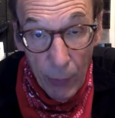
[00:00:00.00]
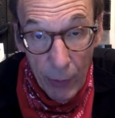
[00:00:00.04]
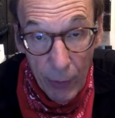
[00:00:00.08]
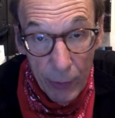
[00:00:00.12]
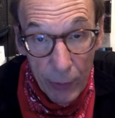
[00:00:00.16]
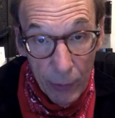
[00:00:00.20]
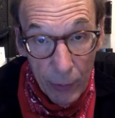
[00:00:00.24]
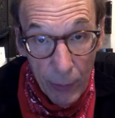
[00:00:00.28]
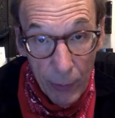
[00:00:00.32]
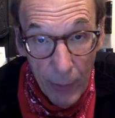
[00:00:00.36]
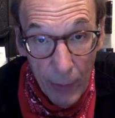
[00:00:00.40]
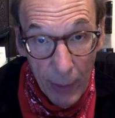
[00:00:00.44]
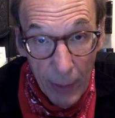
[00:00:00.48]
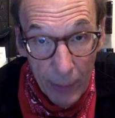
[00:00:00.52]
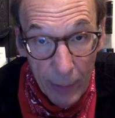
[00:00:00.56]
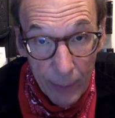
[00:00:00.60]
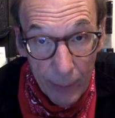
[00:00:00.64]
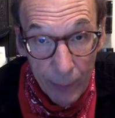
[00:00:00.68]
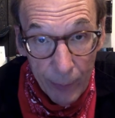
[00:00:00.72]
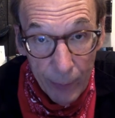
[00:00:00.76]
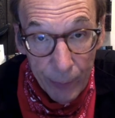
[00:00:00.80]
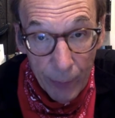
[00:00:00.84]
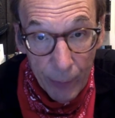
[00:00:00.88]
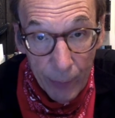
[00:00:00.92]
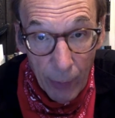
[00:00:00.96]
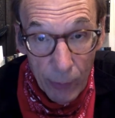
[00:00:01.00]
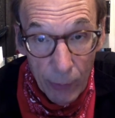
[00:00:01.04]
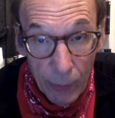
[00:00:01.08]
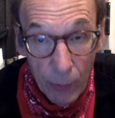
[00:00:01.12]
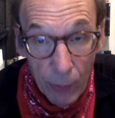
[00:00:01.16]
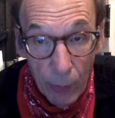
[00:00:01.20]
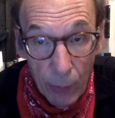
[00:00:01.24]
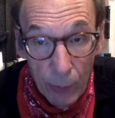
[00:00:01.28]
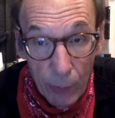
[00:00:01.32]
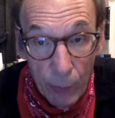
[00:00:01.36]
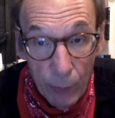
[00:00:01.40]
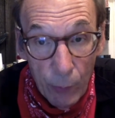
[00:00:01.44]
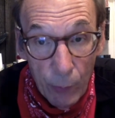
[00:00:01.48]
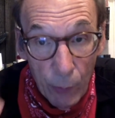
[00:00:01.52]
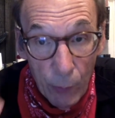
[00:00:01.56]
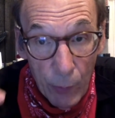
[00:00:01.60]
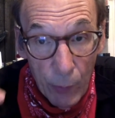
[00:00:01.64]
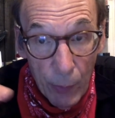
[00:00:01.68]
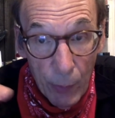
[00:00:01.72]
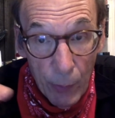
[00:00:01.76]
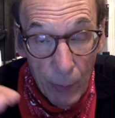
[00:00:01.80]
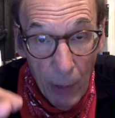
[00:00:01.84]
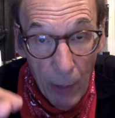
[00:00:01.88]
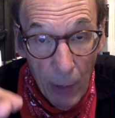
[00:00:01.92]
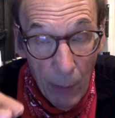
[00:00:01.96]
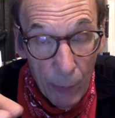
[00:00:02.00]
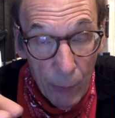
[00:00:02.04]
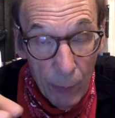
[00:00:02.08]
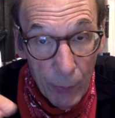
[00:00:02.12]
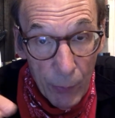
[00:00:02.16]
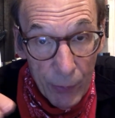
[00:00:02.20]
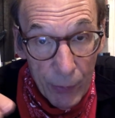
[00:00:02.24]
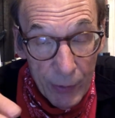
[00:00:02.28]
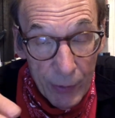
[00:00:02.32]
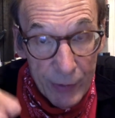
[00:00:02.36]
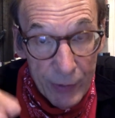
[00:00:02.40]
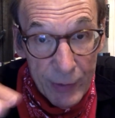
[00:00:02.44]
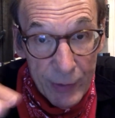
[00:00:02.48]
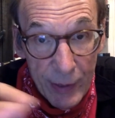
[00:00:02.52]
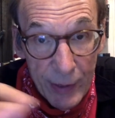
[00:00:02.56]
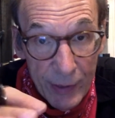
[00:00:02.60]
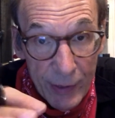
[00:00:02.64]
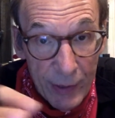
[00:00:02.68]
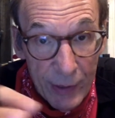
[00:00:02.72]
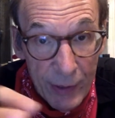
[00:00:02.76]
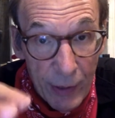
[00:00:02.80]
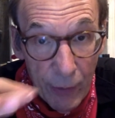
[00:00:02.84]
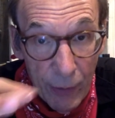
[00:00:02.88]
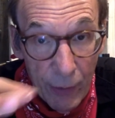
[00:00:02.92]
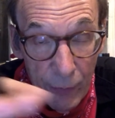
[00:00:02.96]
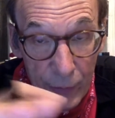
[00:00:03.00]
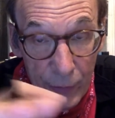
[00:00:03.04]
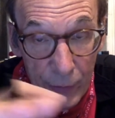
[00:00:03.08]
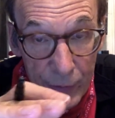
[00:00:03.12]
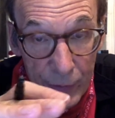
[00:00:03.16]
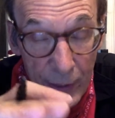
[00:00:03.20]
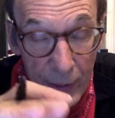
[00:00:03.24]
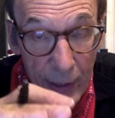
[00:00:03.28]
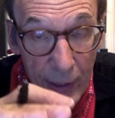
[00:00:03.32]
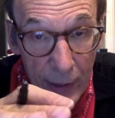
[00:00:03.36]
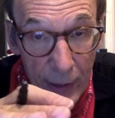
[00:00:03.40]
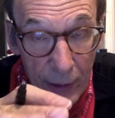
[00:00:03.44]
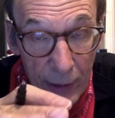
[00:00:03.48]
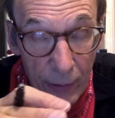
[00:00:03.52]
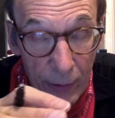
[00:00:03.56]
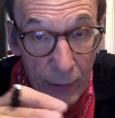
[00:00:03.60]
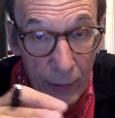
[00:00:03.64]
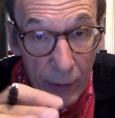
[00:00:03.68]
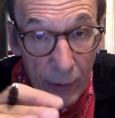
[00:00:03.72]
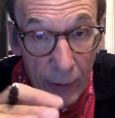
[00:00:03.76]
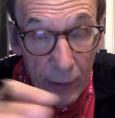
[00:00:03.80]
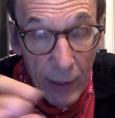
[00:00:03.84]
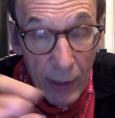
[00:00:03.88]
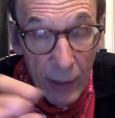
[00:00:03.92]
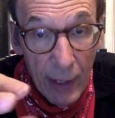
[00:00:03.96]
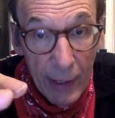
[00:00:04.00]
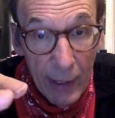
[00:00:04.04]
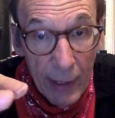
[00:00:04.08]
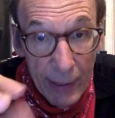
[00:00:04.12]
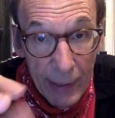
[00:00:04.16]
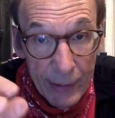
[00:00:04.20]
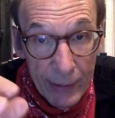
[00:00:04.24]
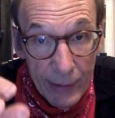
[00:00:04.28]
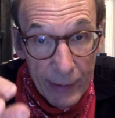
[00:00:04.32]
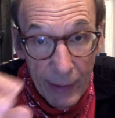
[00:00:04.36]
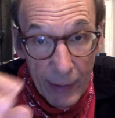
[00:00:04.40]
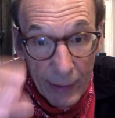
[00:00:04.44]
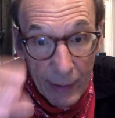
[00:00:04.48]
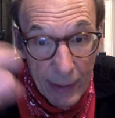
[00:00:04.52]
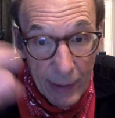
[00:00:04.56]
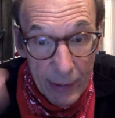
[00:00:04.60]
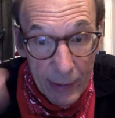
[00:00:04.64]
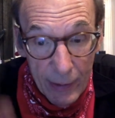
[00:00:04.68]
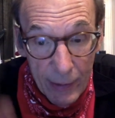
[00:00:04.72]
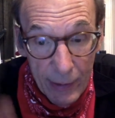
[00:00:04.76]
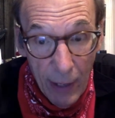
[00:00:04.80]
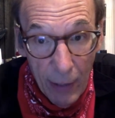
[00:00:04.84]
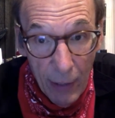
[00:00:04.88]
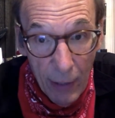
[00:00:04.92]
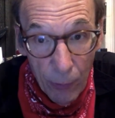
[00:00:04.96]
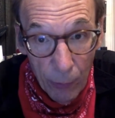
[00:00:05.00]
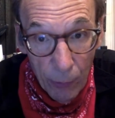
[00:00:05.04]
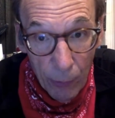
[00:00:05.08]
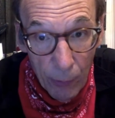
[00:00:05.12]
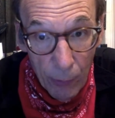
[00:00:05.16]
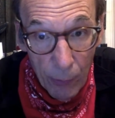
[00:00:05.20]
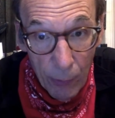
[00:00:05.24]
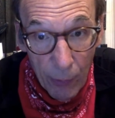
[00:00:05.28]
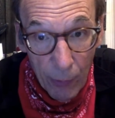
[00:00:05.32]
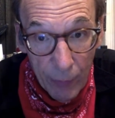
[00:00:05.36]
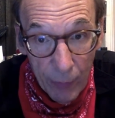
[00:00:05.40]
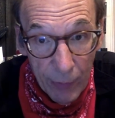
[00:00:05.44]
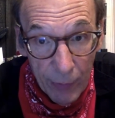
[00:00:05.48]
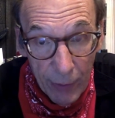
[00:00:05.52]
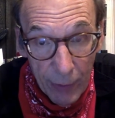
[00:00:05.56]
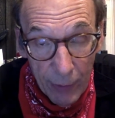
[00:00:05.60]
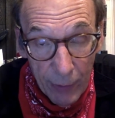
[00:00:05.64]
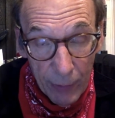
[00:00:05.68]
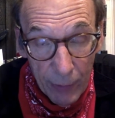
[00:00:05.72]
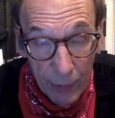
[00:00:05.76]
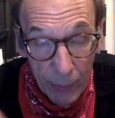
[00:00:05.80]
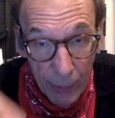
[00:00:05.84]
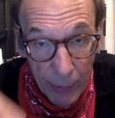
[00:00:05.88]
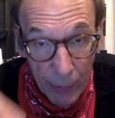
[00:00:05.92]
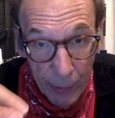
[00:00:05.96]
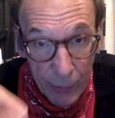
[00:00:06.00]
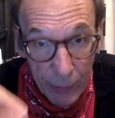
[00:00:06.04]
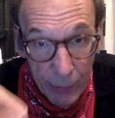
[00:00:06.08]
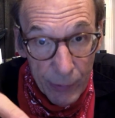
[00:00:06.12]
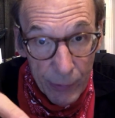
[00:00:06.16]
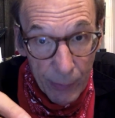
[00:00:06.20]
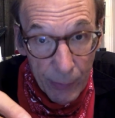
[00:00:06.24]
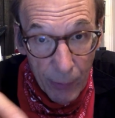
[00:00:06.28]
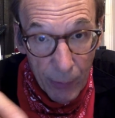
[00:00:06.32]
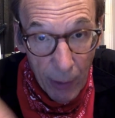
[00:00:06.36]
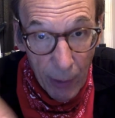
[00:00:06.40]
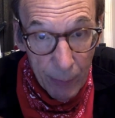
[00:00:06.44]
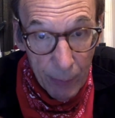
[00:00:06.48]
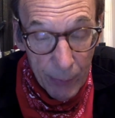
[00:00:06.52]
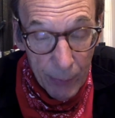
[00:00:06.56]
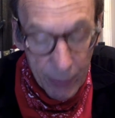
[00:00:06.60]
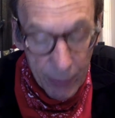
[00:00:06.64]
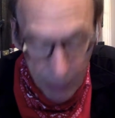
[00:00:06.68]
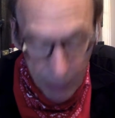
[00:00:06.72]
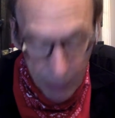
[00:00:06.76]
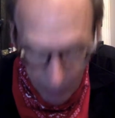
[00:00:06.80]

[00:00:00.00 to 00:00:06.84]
in the domain. So the problem with this dz over z integral is that it's not holomorphic everywhere. There's a problem at the